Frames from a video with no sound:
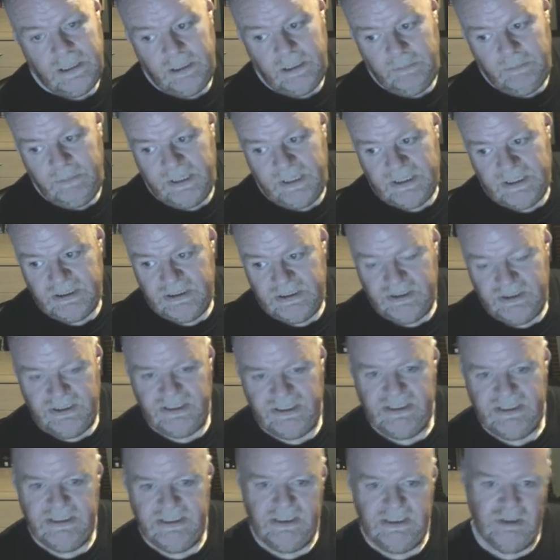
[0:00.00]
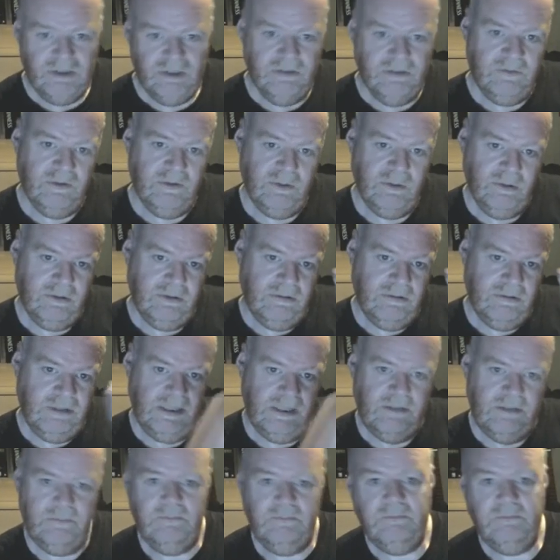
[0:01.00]
There's this additional vocal
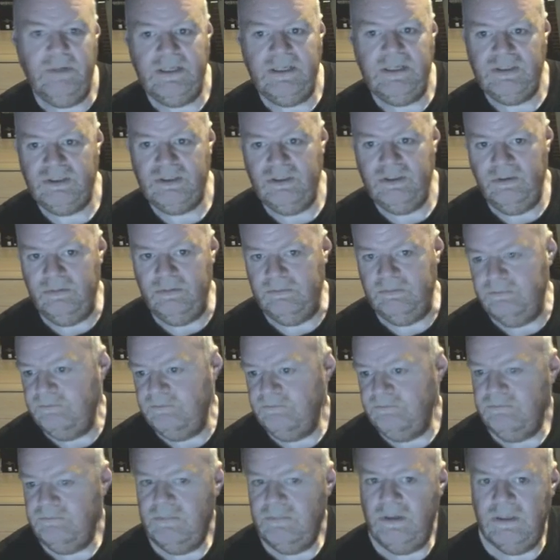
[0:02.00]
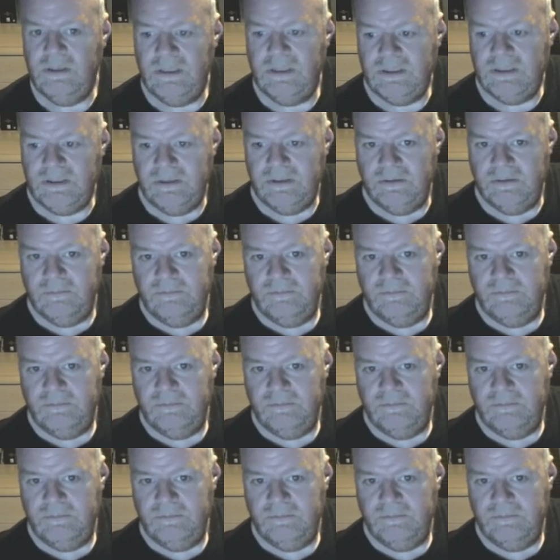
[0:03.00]
credit, Mike Stone, on that song.